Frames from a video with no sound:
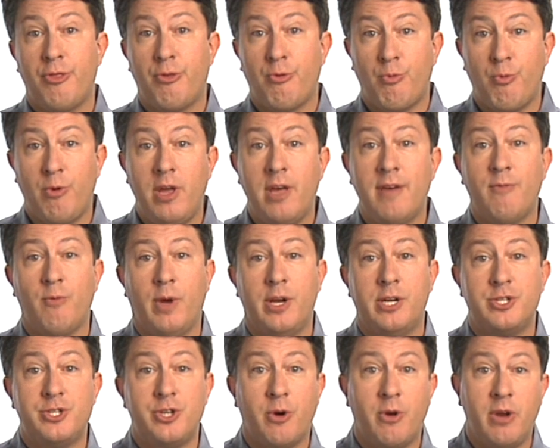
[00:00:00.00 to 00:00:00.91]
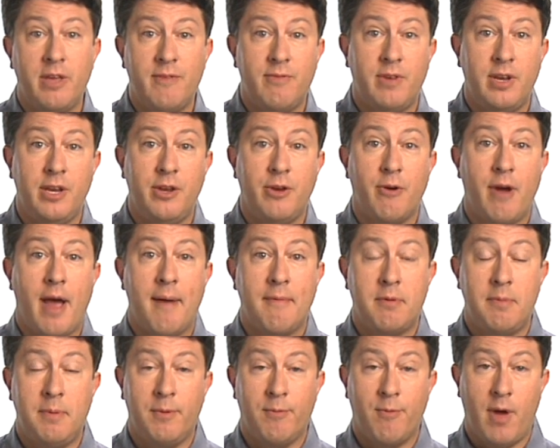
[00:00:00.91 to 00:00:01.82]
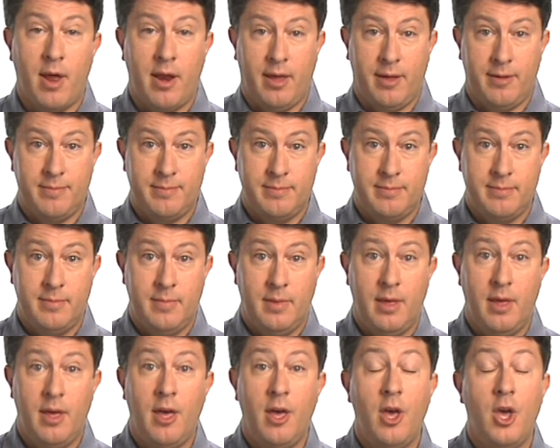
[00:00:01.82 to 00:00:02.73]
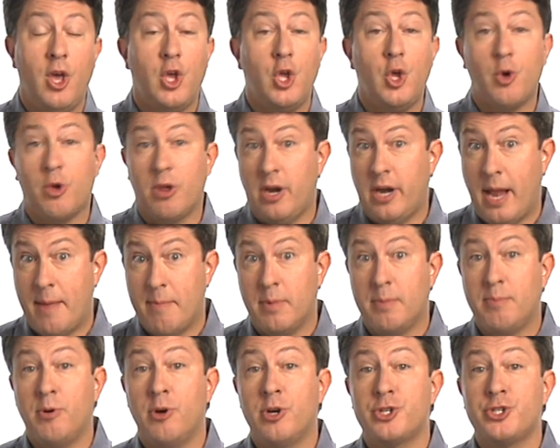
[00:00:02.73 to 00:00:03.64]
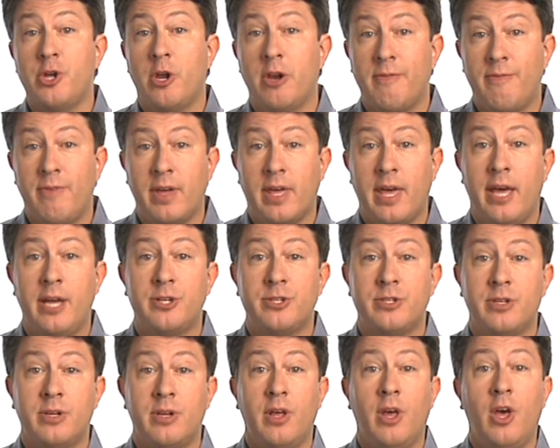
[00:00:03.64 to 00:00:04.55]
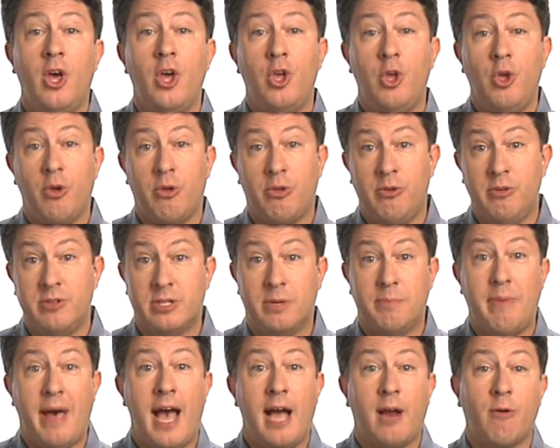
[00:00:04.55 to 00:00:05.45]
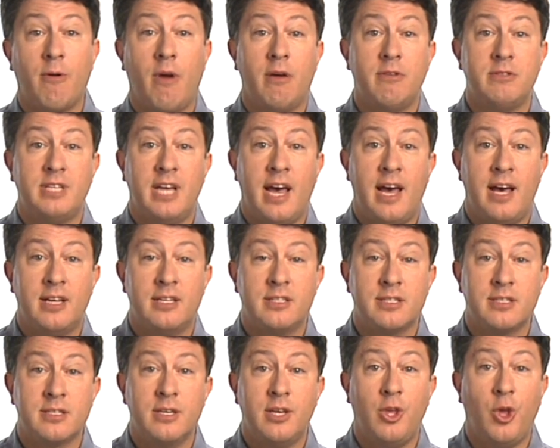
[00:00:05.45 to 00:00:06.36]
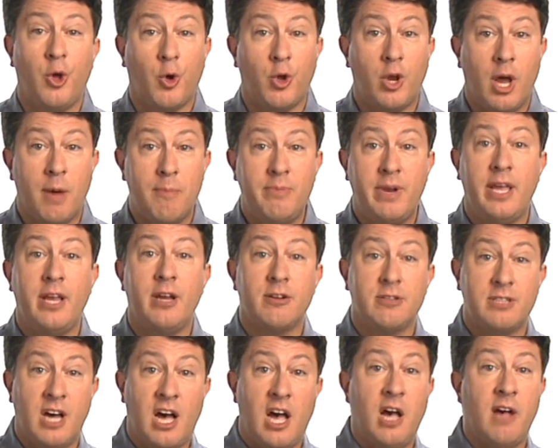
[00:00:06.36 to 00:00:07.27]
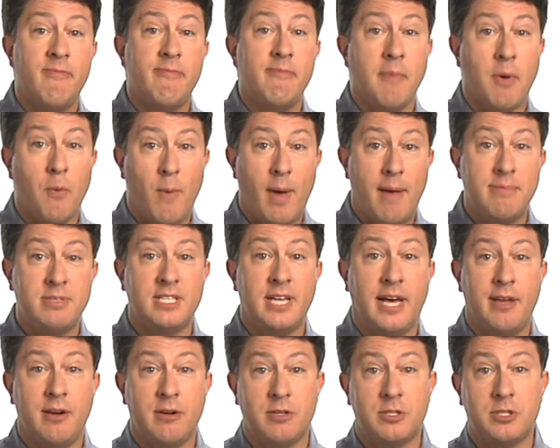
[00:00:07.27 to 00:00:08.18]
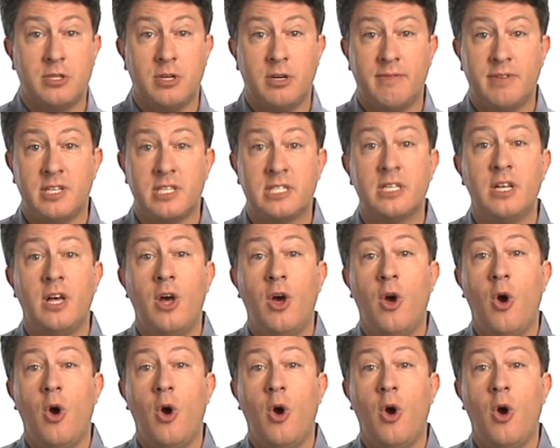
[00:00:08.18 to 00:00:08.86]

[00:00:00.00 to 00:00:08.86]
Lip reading: 3 of which don't even need your app to be running. You can enable push notification, you can use a background task, you can update your tile from a website or service,